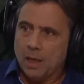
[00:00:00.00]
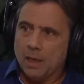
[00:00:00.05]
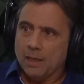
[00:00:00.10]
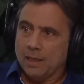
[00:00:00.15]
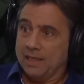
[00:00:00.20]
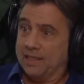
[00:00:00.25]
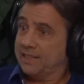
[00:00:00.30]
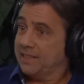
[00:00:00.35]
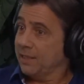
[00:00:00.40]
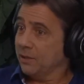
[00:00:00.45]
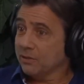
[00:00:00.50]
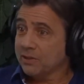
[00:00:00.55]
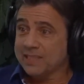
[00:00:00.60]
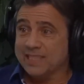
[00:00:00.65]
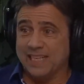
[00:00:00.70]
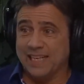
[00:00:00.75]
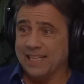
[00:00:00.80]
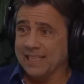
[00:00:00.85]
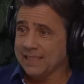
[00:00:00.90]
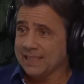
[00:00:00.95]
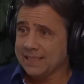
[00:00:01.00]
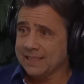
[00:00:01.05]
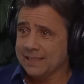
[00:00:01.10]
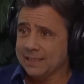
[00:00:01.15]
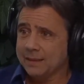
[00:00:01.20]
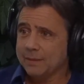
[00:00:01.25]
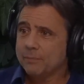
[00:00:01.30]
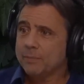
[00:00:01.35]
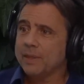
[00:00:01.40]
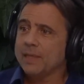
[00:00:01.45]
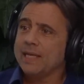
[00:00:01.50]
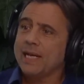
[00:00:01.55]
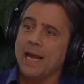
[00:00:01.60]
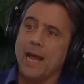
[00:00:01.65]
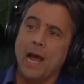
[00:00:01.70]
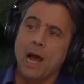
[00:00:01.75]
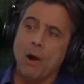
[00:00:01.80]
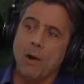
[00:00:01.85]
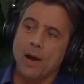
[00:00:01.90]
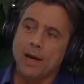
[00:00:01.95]
It still stinks, but
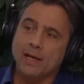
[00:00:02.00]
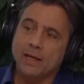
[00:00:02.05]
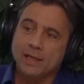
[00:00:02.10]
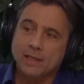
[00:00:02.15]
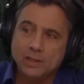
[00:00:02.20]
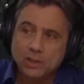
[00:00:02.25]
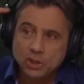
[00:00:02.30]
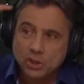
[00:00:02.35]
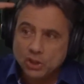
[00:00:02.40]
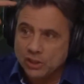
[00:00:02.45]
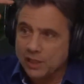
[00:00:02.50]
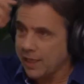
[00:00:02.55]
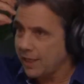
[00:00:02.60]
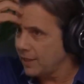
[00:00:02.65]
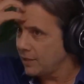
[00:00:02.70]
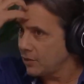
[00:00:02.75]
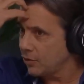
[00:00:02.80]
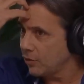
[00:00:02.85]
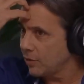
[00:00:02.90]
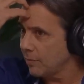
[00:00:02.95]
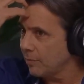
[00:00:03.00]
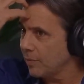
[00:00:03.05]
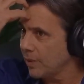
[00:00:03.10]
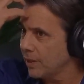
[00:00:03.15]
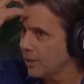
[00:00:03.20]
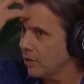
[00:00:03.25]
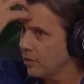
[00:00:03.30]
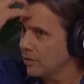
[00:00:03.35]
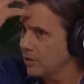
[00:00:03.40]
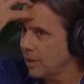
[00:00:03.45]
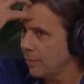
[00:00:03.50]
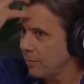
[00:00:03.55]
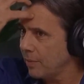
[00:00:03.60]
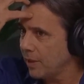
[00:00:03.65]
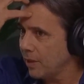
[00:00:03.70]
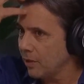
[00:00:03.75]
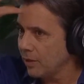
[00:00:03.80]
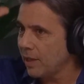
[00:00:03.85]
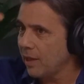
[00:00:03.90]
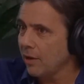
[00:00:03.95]
now I can change. Oh, the blood goes up
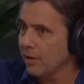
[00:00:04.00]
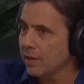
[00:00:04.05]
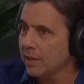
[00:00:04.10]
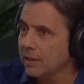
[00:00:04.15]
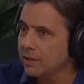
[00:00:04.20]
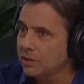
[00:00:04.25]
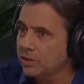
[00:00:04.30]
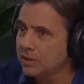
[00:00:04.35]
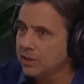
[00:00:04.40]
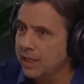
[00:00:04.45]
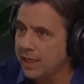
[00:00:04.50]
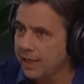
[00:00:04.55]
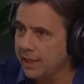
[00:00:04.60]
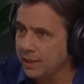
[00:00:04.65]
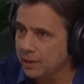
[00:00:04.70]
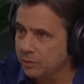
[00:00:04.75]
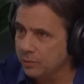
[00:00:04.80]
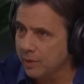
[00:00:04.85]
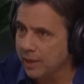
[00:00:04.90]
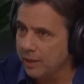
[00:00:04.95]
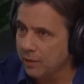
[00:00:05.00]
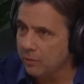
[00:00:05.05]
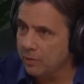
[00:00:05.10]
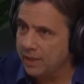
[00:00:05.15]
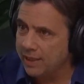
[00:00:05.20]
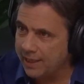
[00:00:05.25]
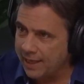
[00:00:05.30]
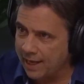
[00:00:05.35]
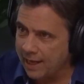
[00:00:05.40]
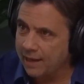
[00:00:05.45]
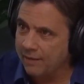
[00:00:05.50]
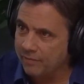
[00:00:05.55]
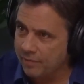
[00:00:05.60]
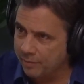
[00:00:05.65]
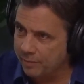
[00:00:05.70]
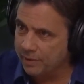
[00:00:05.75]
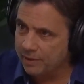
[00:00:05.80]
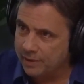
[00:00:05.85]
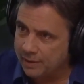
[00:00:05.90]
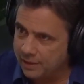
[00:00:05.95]
here. Now I can change what I didn't have the
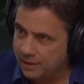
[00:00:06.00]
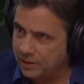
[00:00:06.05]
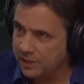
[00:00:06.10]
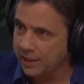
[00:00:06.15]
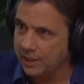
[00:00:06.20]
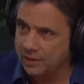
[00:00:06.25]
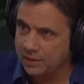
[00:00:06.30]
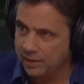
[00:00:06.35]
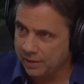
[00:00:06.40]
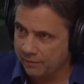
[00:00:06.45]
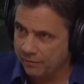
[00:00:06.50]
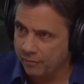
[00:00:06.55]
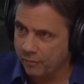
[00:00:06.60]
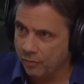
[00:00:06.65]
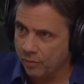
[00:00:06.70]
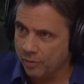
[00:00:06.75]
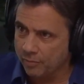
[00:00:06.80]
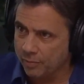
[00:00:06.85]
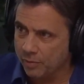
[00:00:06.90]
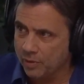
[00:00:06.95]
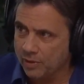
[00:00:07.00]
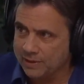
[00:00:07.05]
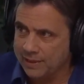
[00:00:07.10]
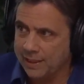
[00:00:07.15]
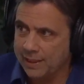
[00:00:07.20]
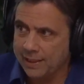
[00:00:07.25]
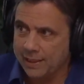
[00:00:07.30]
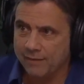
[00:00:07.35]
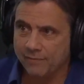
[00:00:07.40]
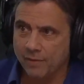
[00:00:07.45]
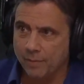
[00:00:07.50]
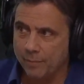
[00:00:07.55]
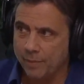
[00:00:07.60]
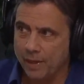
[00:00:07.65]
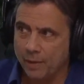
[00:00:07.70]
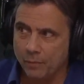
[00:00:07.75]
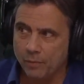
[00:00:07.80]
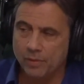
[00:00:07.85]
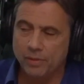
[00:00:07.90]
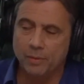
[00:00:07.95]
ability to change at 4 because I didn't have the
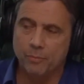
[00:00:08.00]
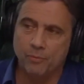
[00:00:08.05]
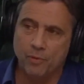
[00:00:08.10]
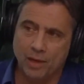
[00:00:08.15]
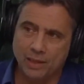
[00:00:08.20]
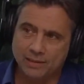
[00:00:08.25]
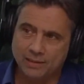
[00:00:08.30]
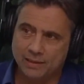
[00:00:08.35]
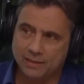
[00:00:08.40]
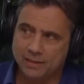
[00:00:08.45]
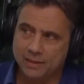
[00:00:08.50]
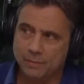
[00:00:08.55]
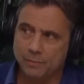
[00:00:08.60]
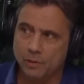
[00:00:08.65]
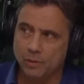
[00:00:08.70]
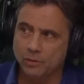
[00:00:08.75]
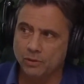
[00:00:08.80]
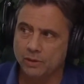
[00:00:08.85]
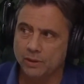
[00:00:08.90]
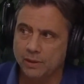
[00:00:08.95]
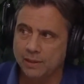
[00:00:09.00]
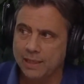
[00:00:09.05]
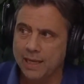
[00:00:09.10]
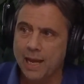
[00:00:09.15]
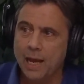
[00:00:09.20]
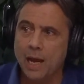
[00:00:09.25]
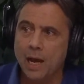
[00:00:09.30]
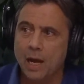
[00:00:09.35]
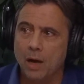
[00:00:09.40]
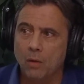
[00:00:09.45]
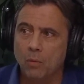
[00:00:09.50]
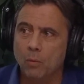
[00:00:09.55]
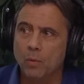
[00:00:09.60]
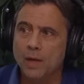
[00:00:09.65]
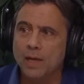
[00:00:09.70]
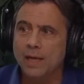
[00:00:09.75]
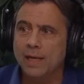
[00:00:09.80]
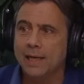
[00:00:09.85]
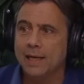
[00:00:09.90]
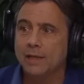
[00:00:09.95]
bandwidth to process the emotion. Now,
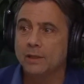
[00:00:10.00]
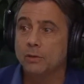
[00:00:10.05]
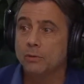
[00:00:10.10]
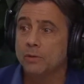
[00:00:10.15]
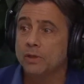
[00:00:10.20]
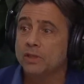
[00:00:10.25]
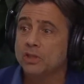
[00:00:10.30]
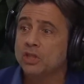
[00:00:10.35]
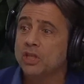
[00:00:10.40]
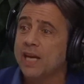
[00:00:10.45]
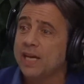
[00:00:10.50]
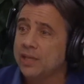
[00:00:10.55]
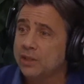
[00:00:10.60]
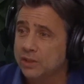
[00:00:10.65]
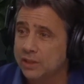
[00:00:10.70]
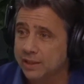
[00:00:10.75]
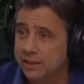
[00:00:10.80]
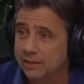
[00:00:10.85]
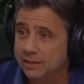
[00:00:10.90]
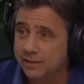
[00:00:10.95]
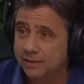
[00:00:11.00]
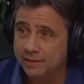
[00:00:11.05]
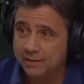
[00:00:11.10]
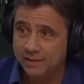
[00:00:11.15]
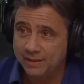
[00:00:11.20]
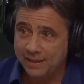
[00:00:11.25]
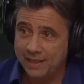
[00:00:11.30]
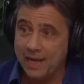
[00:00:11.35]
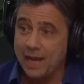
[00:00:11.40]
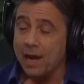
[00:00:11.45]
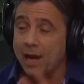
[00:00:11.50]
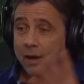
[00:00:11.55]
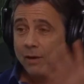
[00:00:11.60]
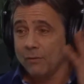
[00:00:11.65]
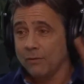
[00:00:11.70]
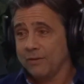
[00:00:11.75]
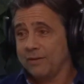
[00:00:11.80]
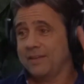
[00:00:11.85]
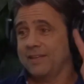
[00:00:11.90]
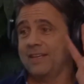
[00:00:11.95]
what can I do to change it? Now,
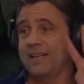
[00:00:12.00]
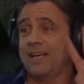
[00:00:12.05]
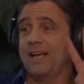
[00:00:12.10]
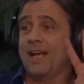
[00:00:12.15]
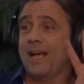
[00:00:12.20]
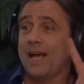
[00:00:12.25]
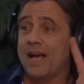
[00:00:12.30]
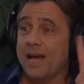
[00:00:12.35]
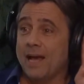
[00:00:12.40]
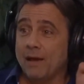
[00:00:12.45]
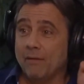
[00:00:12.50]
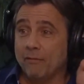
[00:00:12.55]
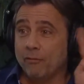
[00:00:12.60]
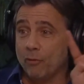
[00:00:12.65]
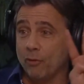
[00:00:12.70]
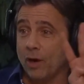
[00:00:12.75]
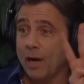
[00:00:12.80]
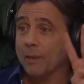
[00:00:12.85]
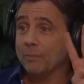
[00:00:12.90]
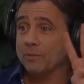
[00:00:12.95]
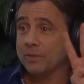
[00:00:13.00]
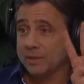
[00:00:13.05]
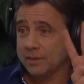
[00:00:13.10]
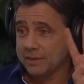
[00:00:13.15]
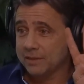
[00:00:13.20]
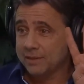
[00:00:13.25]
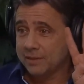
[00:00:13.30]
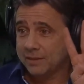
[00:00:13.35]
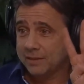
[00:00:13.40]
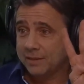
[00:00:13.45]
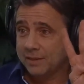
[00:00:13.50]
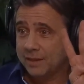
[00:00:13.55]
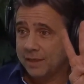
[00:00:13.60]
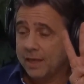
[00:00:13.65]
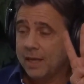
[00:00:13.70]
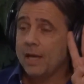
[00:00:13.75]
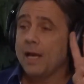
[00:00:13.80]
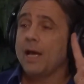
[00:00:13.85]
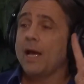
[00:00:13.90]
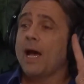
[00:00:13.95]
I have 4 options.
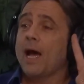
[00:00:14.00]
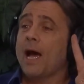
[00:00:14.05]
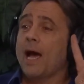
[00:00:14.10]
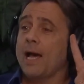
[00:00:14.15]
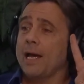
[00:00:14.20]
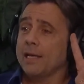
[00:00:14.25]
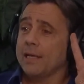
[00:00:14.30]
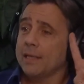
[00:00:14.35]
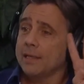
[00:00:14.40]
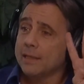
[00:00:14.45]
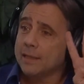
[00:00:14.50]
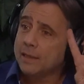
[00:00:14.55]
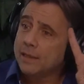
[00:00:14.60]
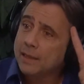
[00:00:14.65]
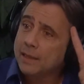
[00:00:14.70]
I could